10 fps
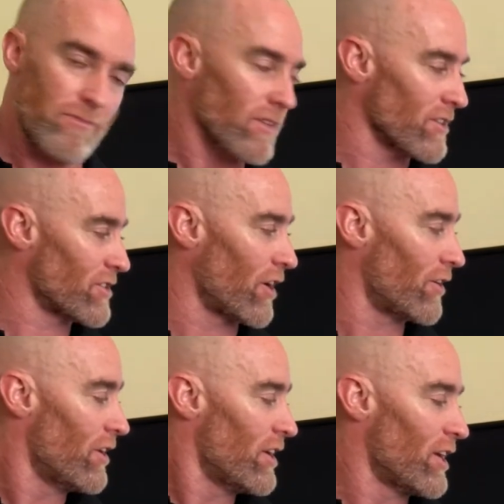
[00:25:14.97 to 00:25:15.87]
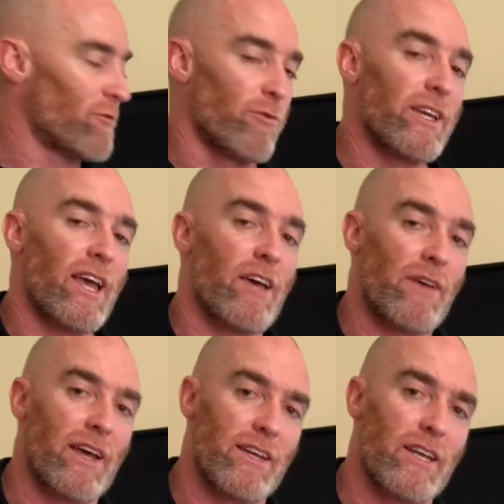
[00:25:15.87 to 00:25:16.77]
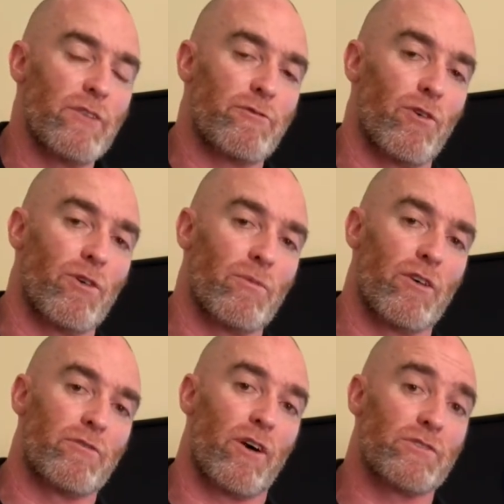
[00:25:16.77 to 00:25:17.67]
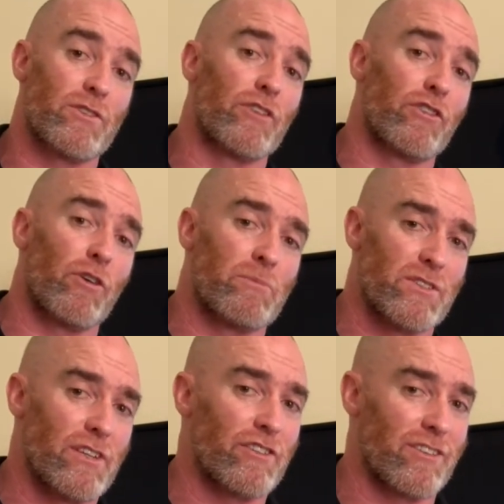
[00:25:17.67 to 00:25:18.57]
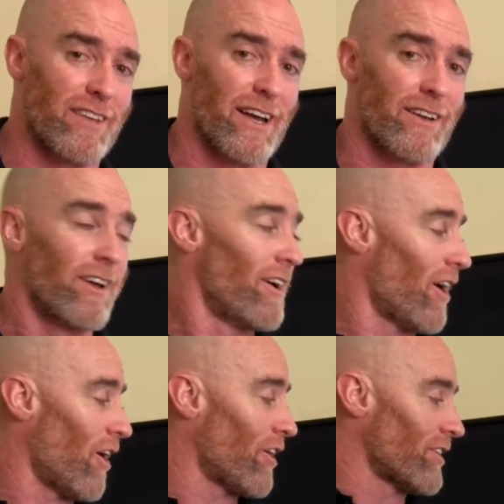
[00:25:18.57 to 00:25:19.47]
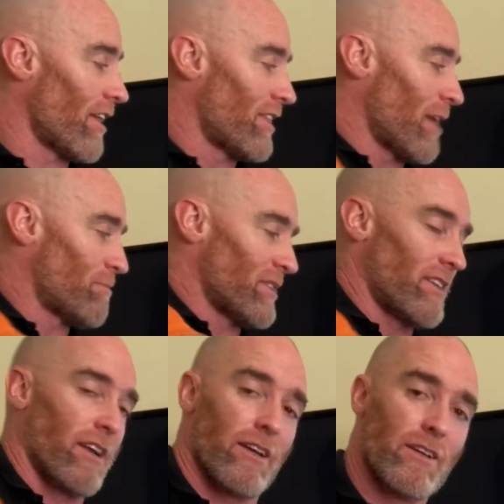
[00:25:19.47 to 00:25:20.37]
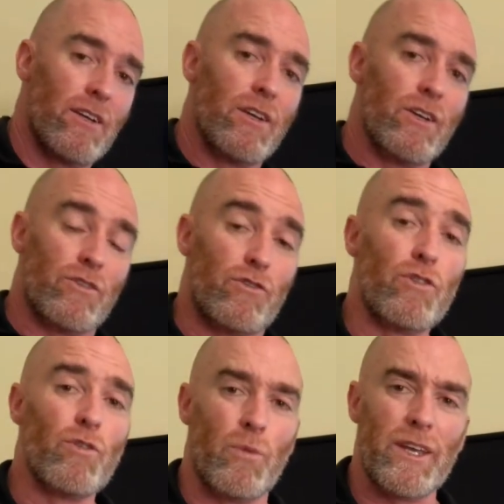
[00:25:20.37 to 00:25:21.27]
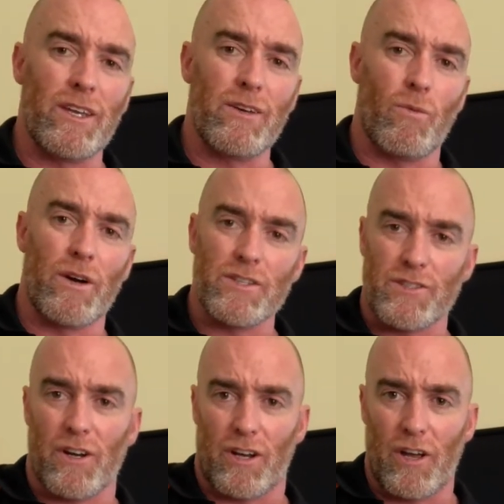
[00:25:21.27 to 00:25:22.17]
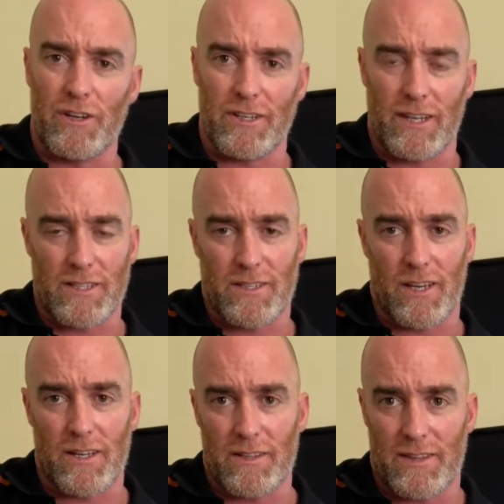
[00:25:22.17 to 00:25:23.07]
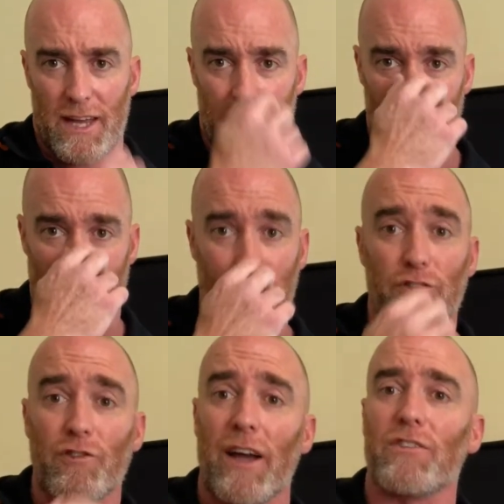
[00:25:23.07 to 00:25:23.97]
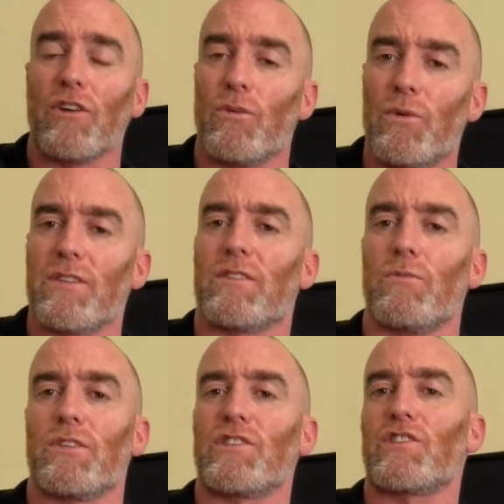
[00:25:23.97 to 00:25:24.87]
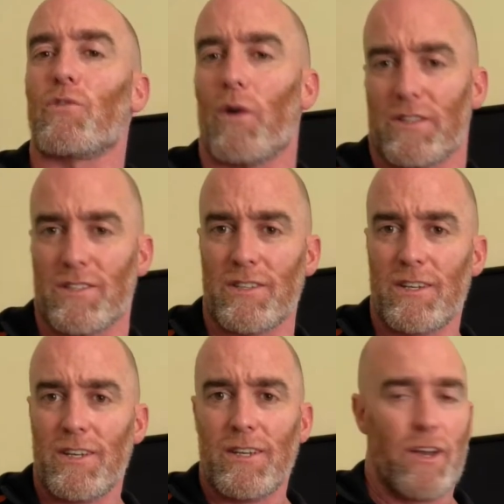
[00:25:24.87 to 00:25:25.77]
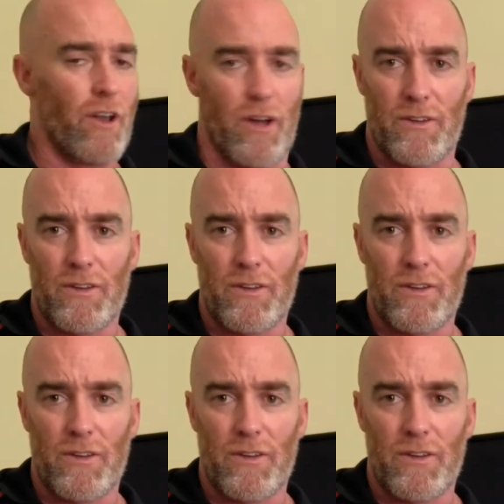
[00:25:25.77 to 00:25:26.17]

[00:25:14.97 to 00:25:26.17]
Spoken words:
So if we have had any form of surgical procedure done on that patella, do we want to start loading that structure with squats? No.